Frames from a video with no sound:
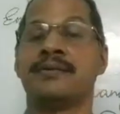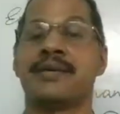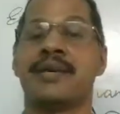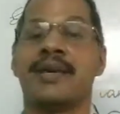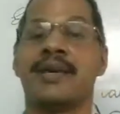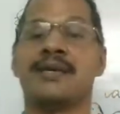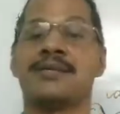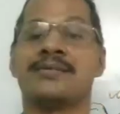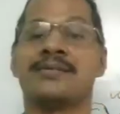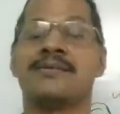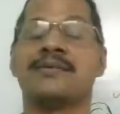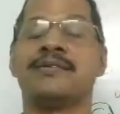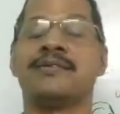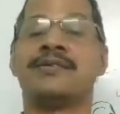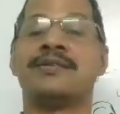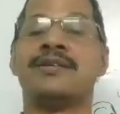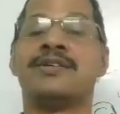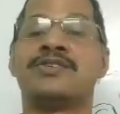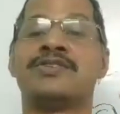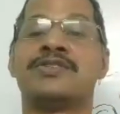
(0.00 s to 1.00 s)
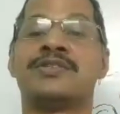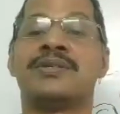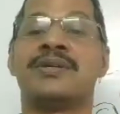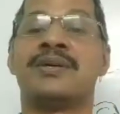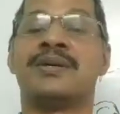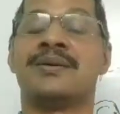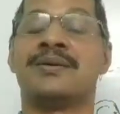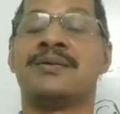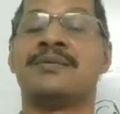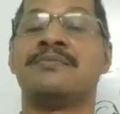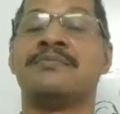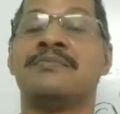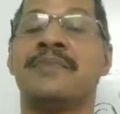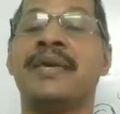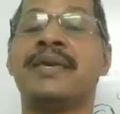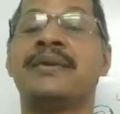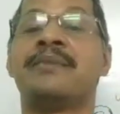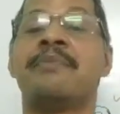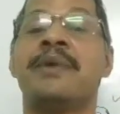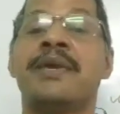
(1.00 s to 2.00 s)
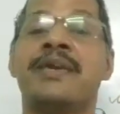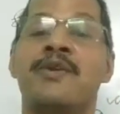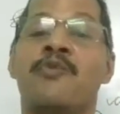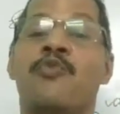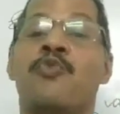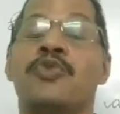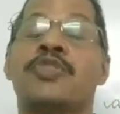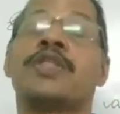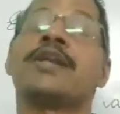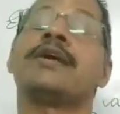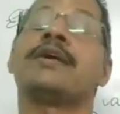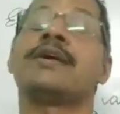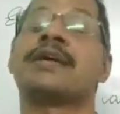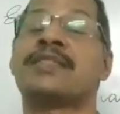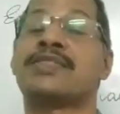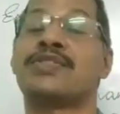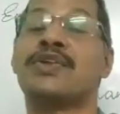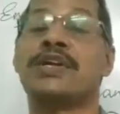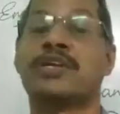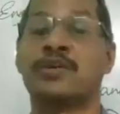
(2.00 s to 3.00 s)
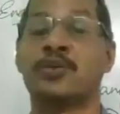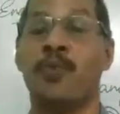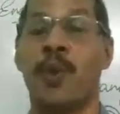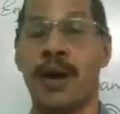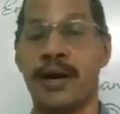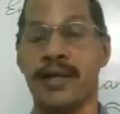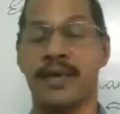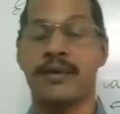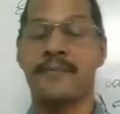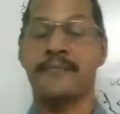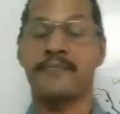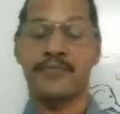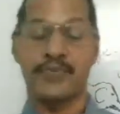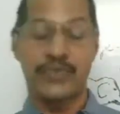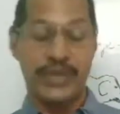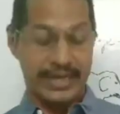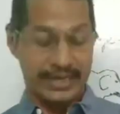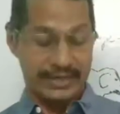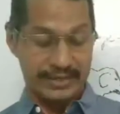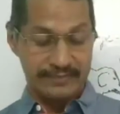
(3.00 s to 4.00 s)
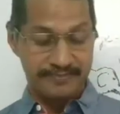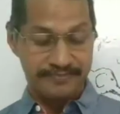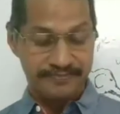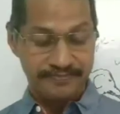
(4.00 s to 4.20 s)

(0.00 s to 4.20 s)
Okay, so it just make a warning threat.